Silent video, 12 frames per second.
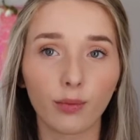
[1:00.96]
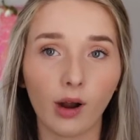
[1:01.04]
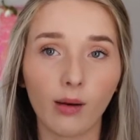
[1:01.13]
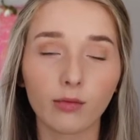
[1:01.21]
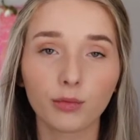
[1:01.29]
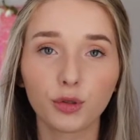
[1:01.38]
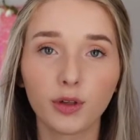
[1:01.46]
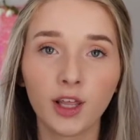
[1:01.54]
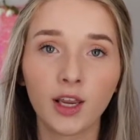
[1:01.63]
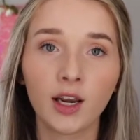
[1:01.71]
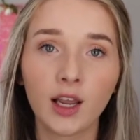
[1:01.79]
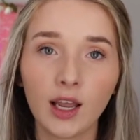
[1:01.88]
problems with
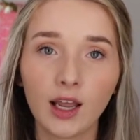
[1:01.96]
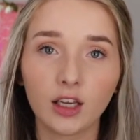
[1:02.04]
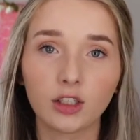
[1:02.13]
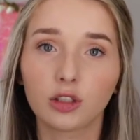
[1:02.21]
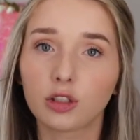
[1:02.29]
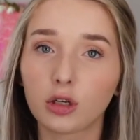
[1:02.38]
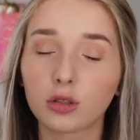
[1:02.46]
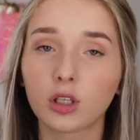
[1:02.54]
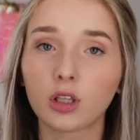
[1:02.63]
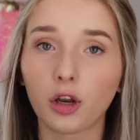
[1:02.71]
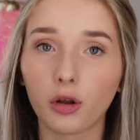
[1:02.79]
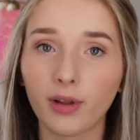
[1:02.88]
it. It just goes a
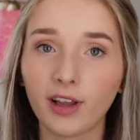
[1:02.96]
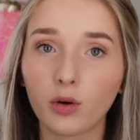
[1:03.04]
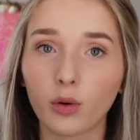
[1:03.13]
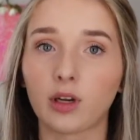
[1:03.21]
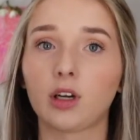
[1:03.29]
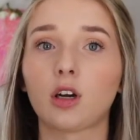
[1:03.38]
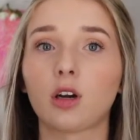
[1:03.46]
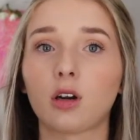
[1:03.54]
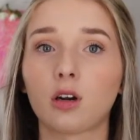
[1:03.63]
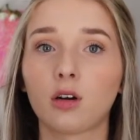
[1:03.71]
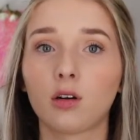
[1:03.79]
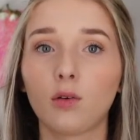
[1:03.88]
little bit
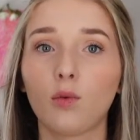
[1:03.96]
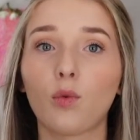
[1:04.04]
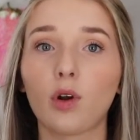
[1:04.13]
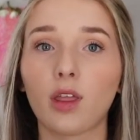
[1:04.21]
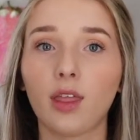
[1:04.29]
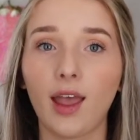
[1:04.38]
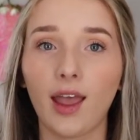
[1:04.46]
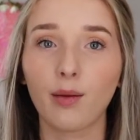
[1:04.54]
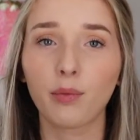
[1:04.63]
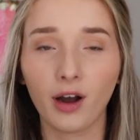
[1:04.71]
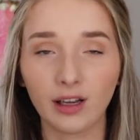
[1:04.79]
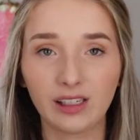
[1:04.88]
quicker with a
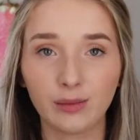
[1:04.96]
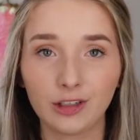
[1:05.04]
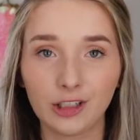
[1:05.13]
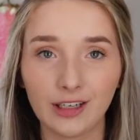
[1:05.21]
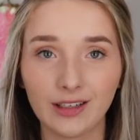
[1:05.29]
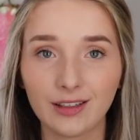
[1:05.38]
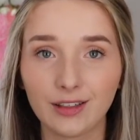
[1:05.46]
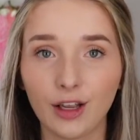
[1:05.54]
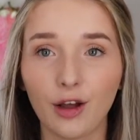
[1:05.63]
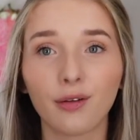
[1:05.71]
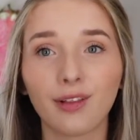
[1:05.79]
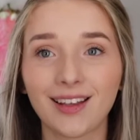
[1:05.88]
pasta machine.
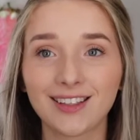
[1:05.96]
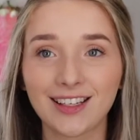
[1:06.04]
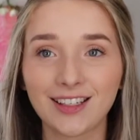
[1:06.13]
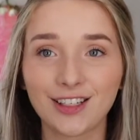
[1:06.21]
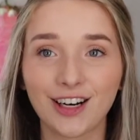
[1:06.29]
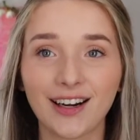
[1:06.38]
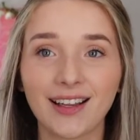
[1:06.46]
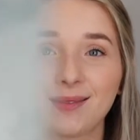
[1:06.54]
So let's get started.